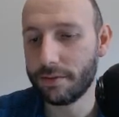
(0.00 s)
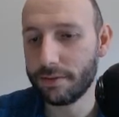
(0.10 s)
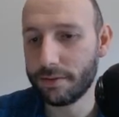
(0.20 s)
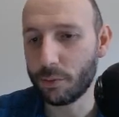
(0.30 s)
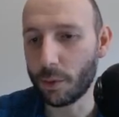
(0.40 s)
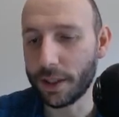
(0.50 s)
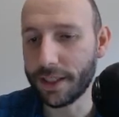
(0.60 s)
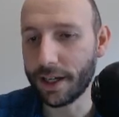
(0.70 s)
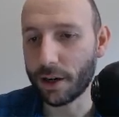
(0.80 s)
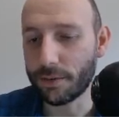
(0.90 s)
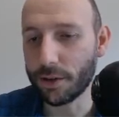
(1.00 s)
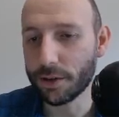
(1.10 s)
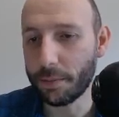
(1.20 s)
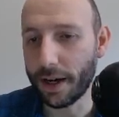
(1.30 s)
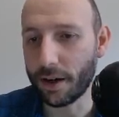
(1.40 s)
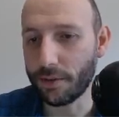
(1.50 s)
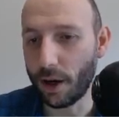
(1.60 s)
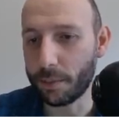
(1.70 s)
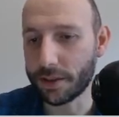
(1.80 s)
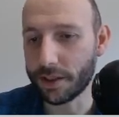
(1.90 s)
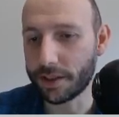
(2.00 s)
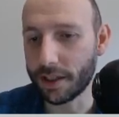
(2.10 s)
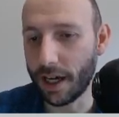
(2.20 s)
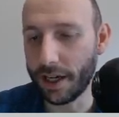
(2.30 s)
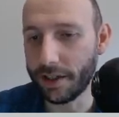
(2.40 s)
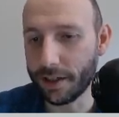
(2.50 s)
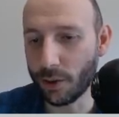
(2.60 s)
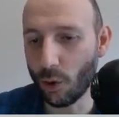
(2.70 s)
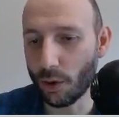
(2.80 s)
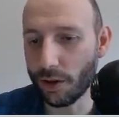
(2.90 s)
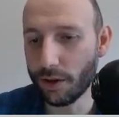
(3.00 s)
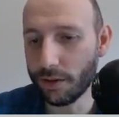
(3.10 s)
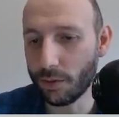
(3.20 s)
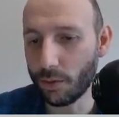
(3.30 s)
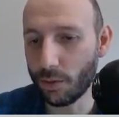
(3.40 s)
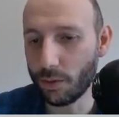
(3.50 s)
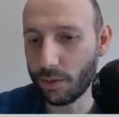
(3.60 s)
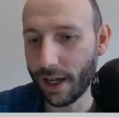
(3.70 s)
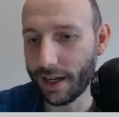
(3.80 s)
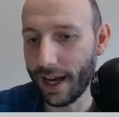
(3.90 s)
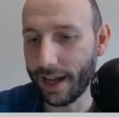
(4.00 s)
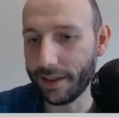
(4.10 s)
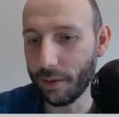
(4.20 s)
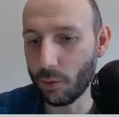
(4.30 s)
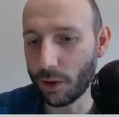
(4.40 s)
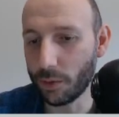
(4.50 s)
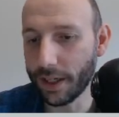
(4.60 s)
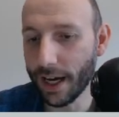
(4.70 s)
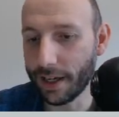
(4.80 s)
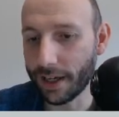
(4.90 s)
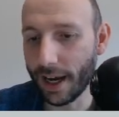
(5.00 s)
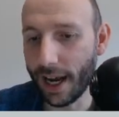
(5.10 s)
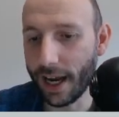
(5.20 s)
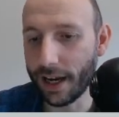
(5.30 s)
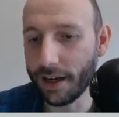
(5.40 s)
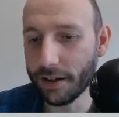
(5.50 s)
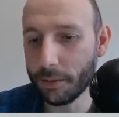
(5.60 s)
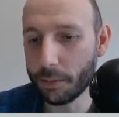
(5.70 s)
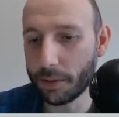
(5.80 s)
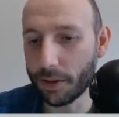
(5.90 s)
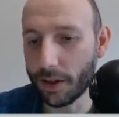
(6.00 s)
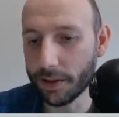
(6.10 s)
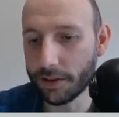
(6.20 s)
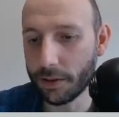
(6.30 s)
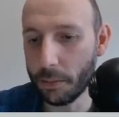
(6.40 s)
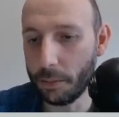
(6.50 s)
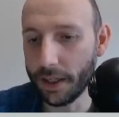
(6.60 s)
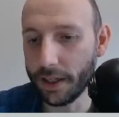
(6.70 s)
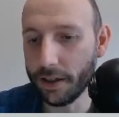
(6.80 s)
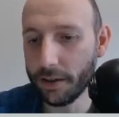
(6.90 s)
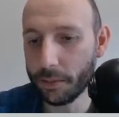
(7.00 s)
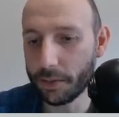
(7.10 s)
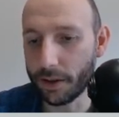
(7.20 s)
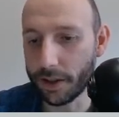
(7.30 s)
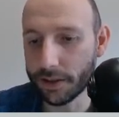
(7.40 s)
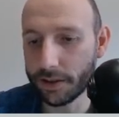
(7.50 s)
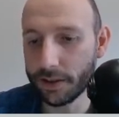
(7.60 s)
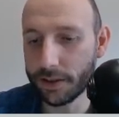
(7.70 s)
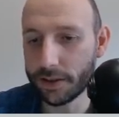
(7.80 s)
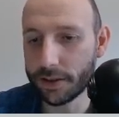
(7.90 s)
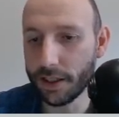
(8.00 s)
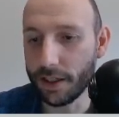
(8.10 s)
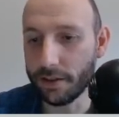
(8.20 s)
when we take our first pair of opposite side and corner and add them, what are we getting? A plus B plus C.